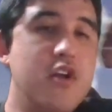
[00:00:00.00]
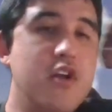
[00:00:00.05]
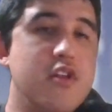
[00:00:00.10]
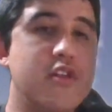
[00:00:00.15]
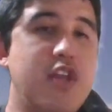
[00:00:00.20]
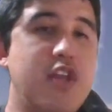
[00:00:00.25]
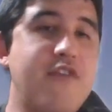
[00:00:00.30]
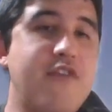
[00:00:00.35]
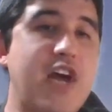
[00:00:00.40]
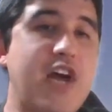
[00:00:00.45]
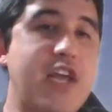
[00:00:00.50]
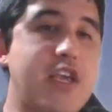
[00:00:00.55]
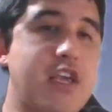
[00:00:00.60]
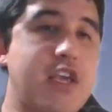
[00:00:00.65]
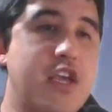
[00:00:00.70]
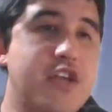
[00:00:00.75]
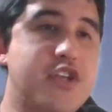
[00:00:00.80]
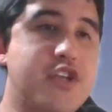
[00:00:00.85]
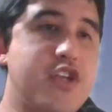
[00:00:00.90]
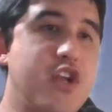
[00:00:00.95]
Levi
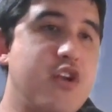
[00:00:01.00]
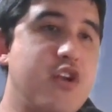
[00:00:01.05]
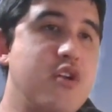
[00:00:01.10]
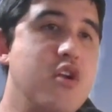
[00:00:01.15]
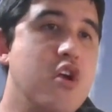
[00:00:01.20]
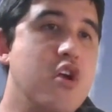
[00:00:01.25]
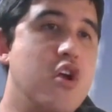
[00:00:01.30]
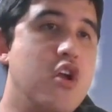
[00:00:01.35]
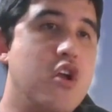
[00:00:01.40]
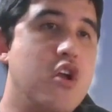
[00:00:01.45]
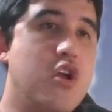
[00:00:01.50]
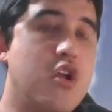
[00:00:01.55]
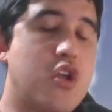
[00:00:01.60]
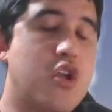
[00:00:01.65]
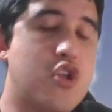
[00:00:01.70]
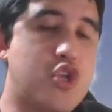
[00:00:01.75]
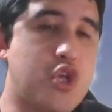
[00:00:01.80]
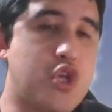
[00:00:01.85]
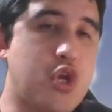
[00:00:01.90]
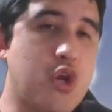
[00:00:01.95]
Kitchen
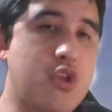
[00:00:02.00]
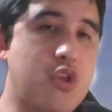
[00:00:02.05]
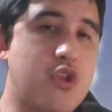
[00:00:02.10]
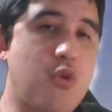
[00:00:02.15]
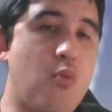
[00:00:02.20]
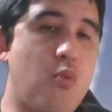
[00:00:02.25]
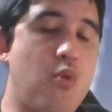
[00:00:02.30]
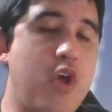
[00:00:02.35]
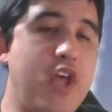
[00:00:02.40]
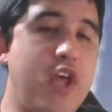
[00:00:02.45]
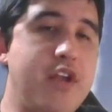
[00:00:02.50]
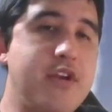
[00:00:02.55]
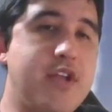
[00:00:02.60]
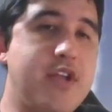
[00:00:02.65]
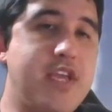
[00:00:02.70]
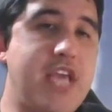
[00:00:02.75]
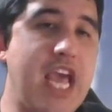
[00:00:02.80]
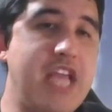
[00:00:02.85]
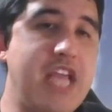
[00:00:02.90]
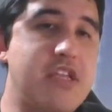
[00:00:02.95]
took the win,
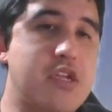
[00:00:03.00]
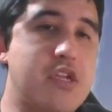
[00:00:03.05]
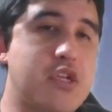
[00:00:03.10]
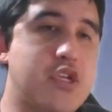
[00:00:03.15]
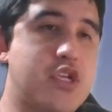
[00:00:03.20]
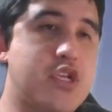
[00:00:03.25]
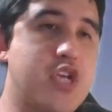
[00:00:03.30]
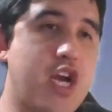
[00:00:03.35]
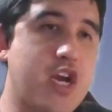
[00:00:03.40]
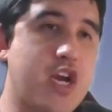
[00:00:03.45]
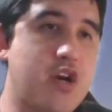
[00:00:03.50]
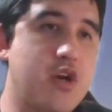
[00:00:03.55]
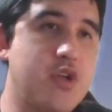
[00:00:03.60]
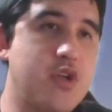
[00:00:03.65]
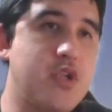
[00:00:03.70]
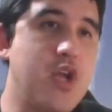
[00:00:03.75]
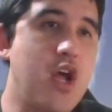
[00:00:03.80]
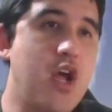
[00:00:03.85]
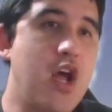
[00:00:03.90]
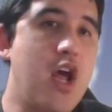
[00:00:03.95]
gate to
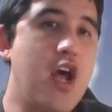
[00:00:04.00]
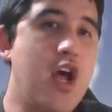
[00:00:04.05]
checkers.